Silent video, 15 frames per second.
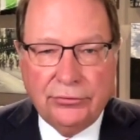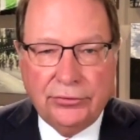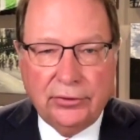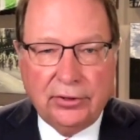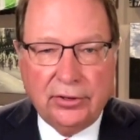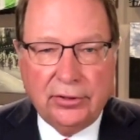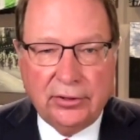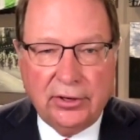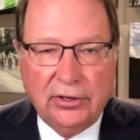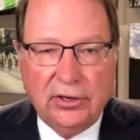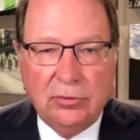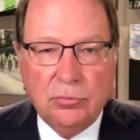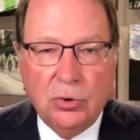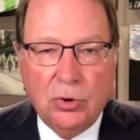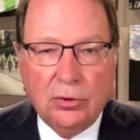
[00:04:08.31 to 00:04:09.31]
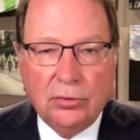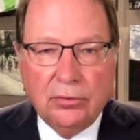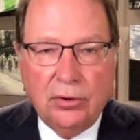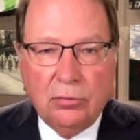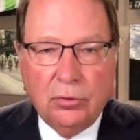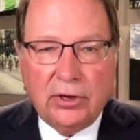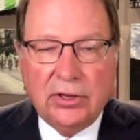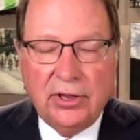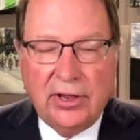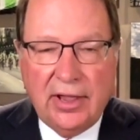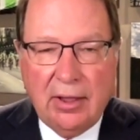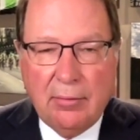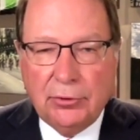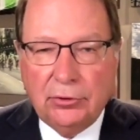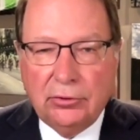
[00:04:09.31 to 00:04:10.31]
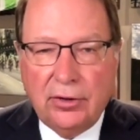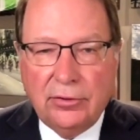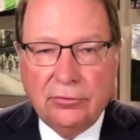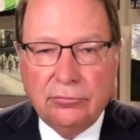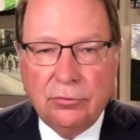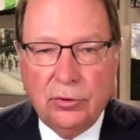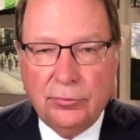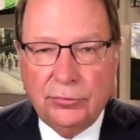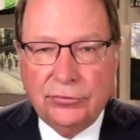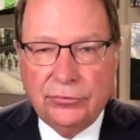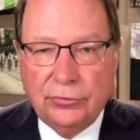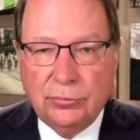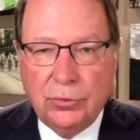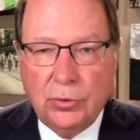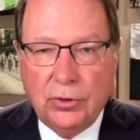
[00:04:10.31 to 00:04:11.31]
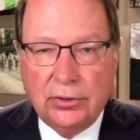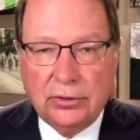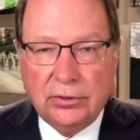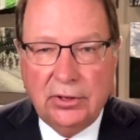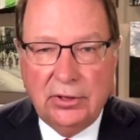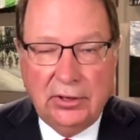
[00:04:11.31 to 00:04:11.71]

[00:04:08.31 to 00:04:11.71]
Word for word: So they're, going to need more working capital or other forms of support.